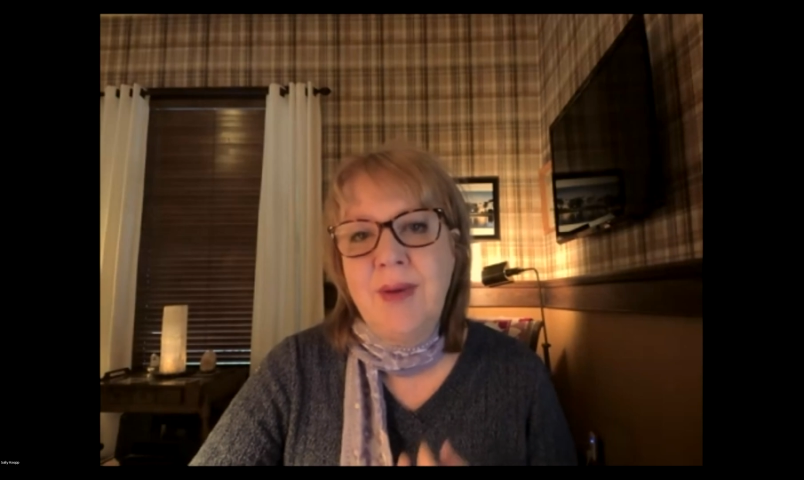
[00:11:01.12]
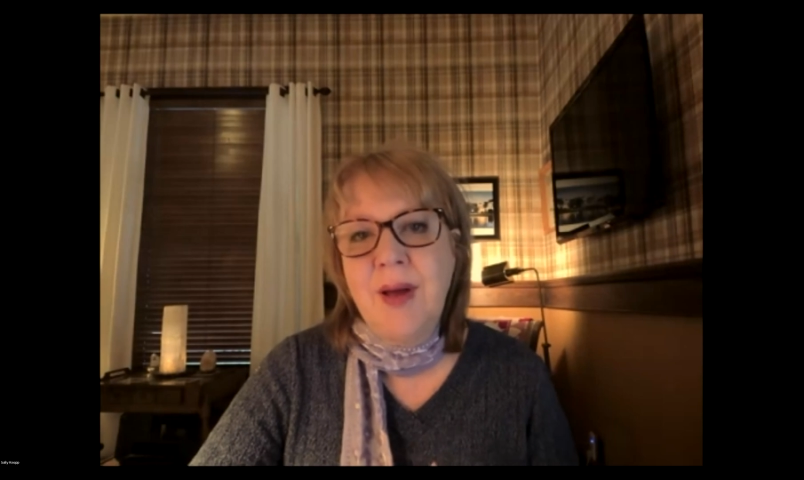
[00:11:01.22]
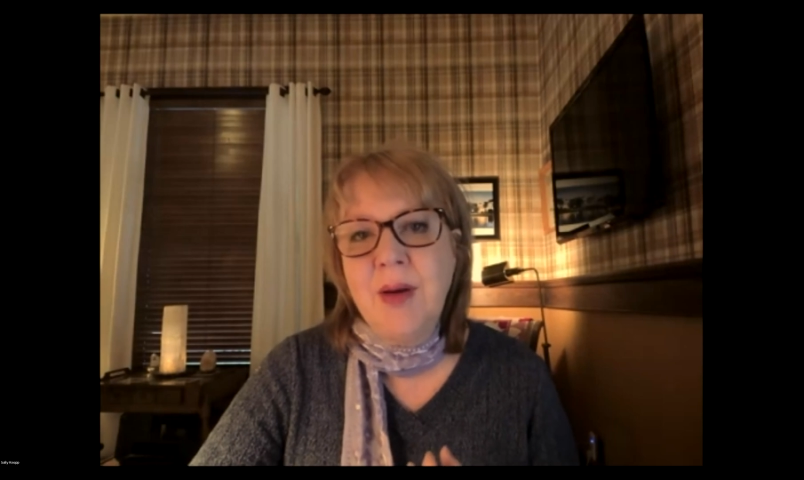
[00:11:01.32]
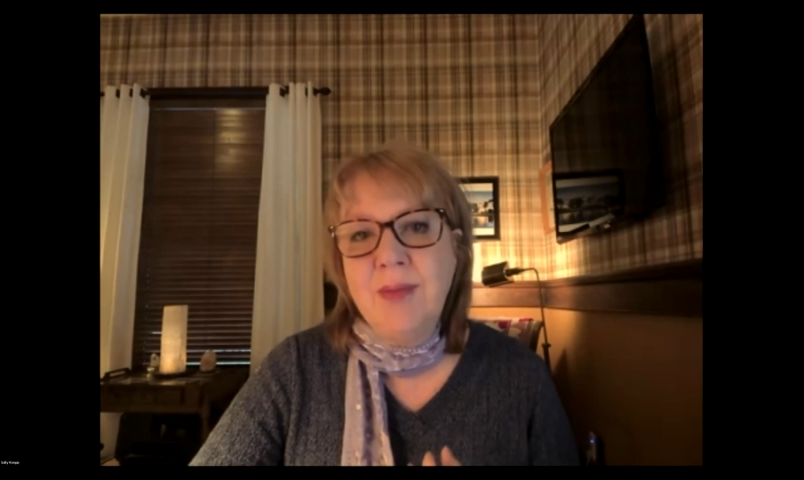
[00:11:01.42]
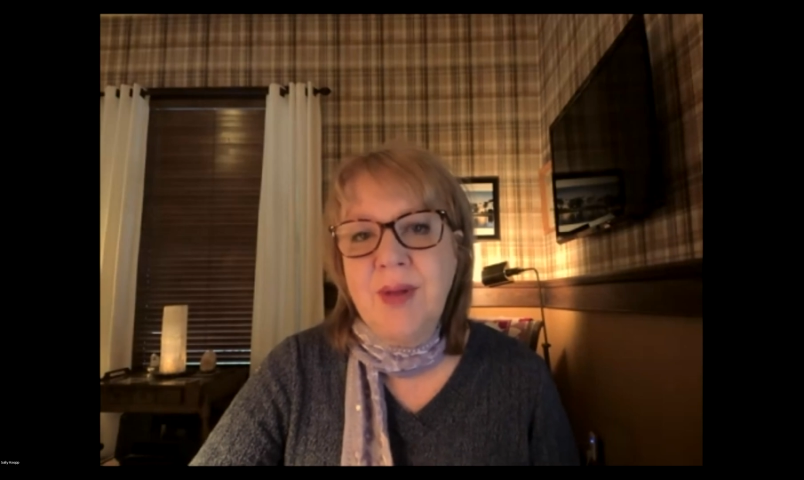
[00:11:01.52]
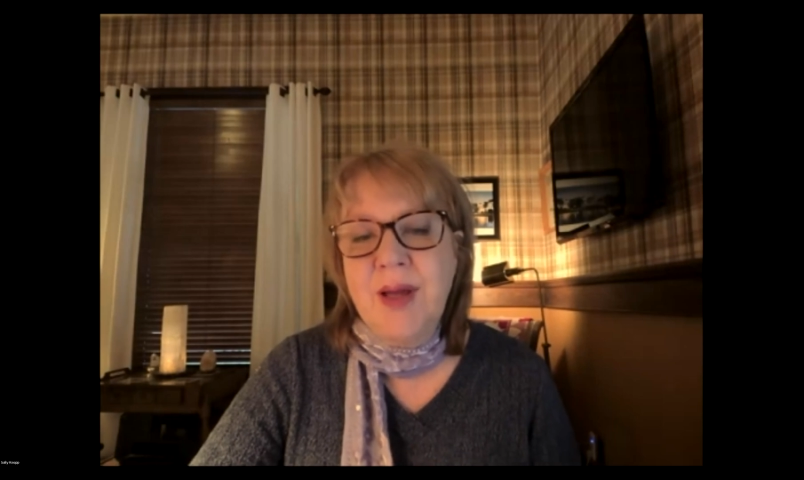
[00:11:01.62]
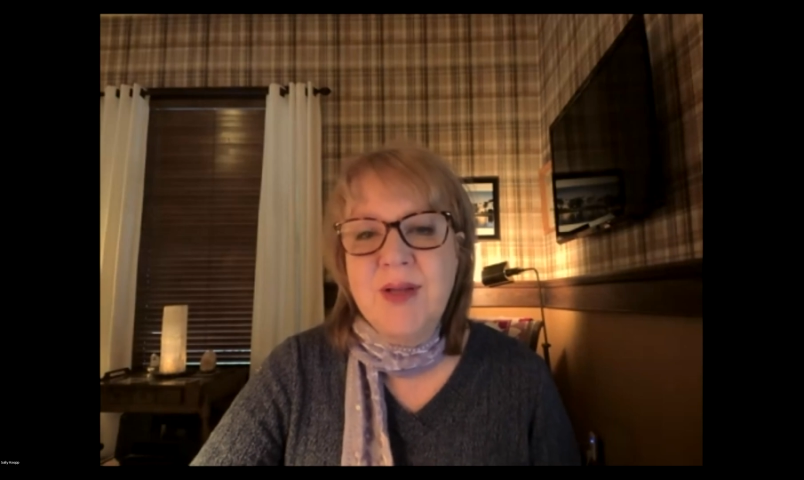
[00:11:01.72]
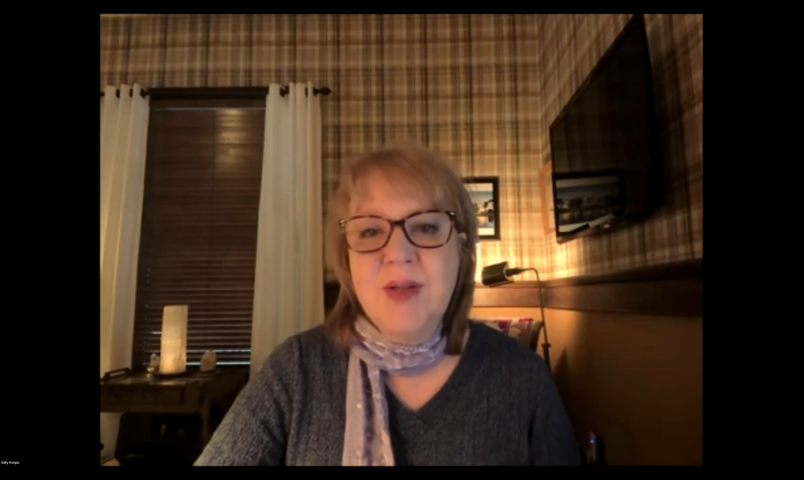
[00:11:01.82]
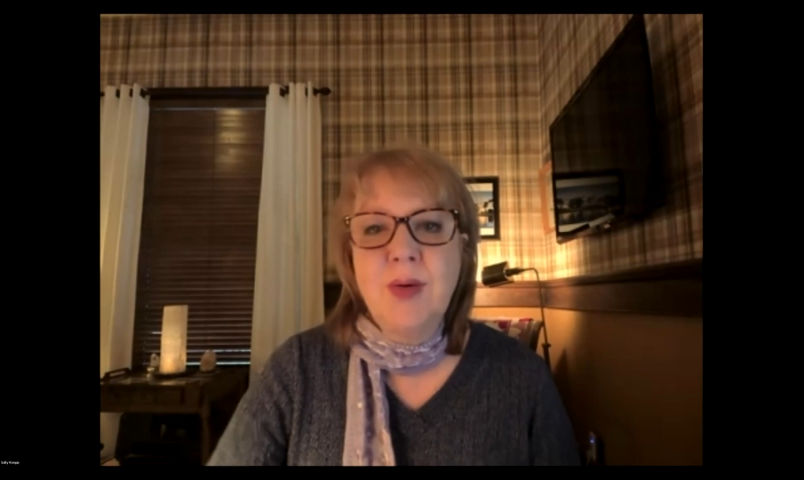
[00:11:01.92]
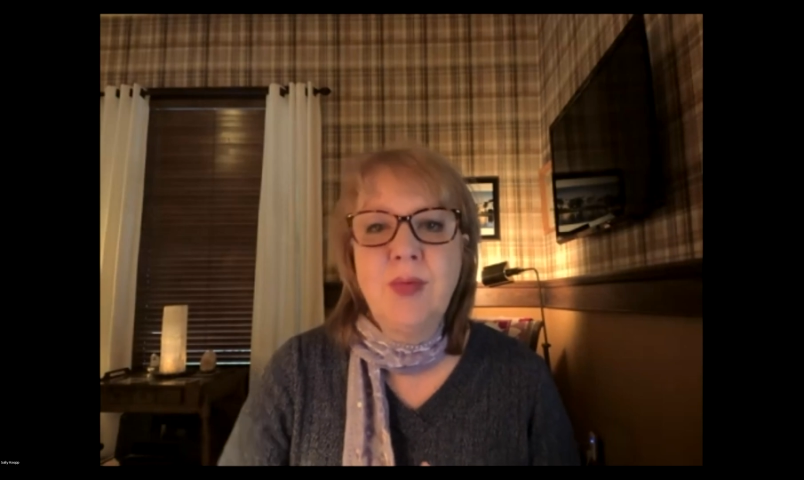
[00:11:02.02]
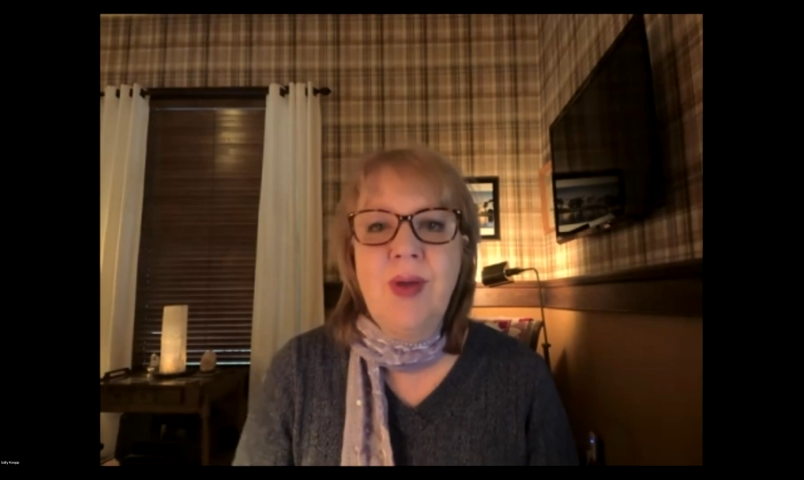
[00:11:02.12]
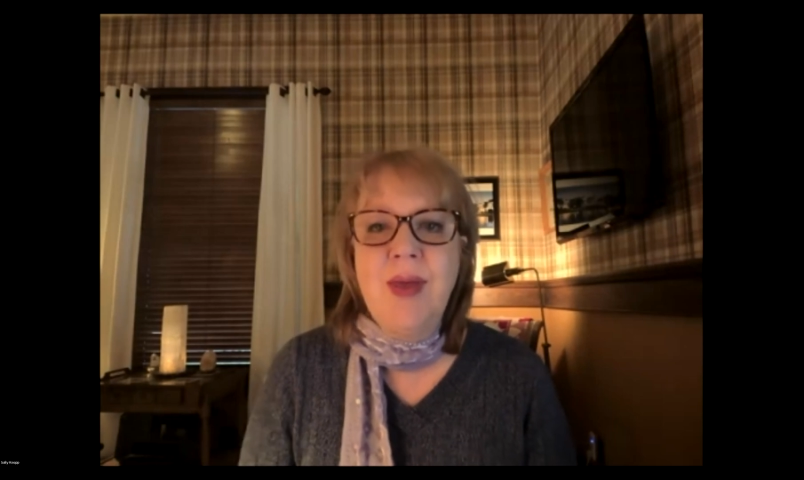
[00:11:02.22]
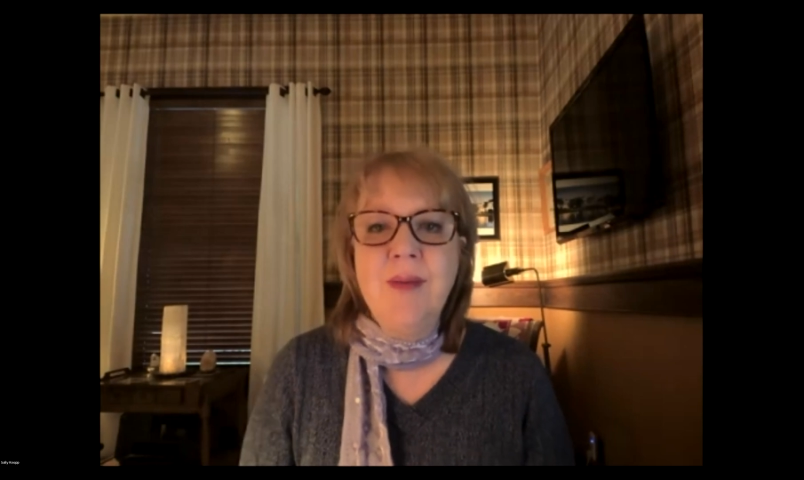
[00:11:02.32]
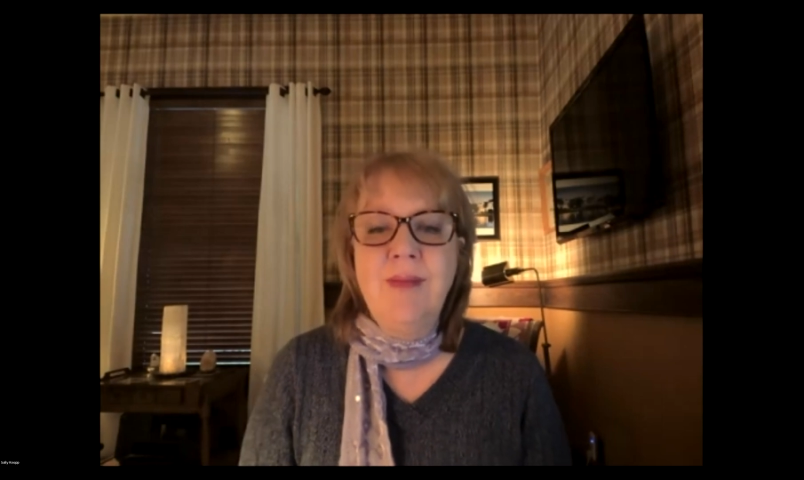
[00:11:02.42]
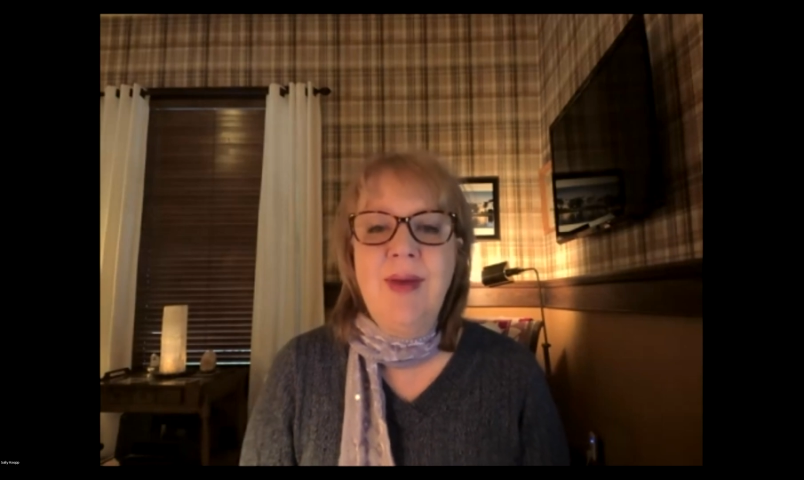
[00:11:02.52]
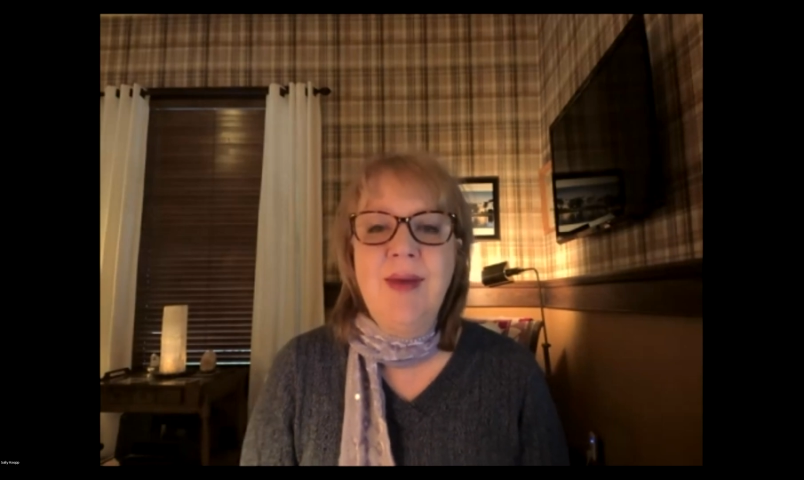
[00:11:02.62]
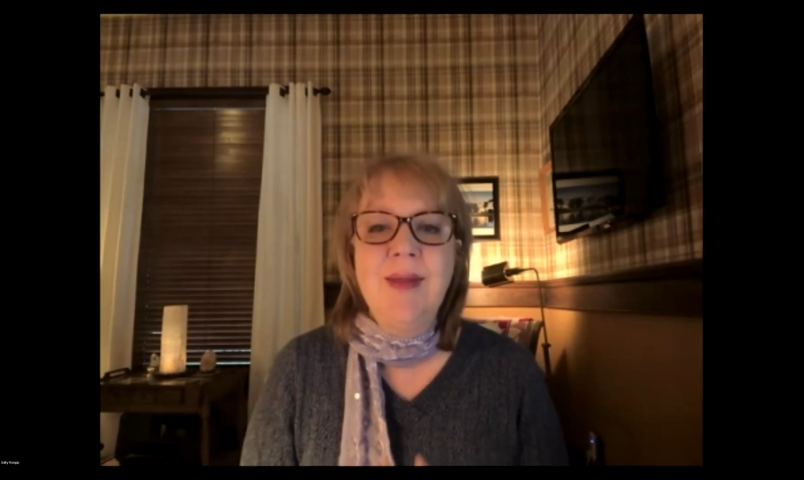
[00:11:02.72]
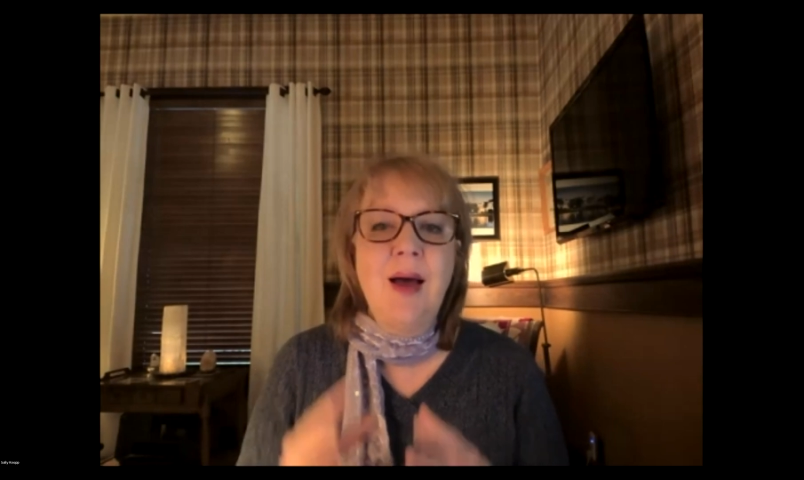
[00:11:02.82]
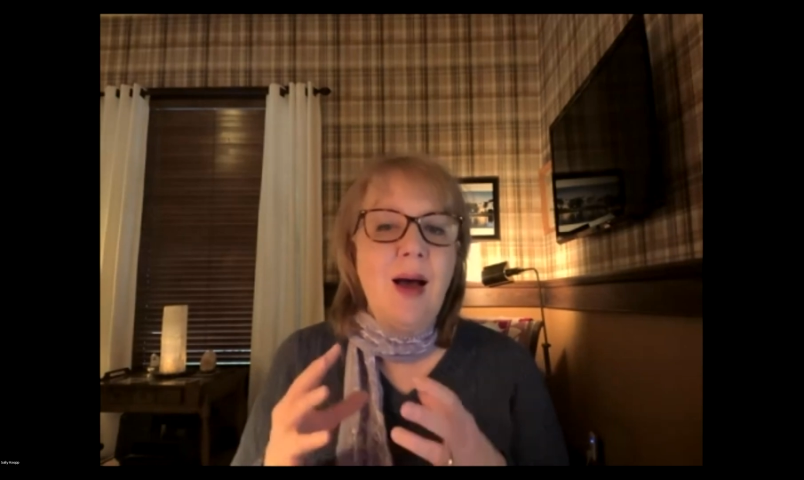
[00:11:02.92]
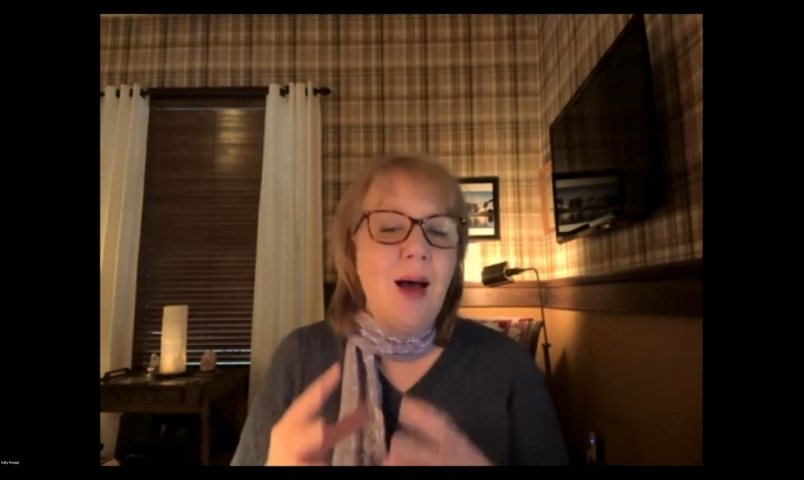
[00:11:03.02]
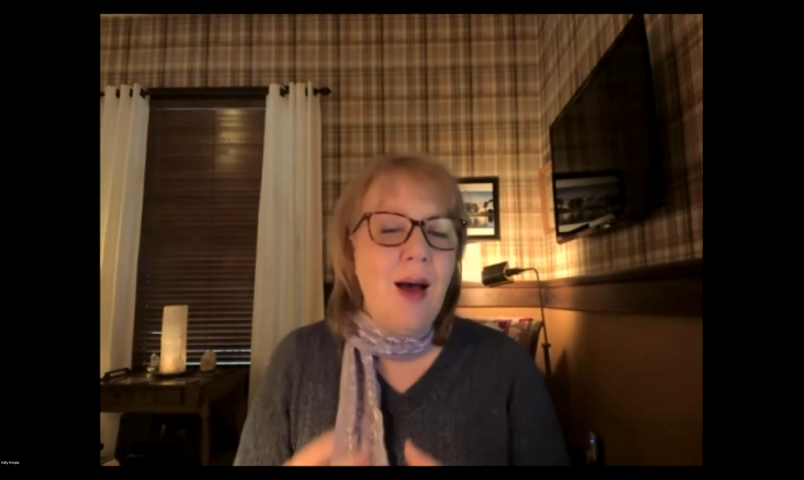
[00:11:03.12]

in a better place so we can be the